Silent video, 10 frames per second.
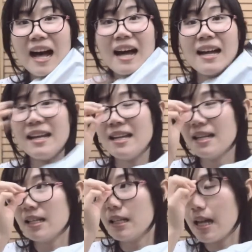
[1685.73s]

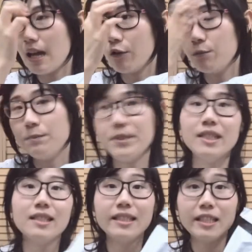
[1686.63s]
I have
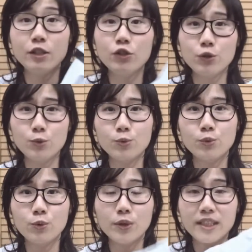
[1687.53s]
been
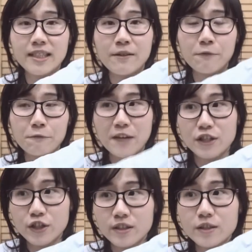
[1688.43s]
into Lolita
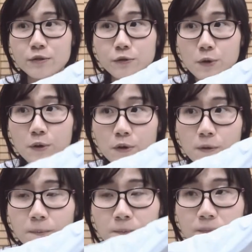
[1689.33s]
fashion for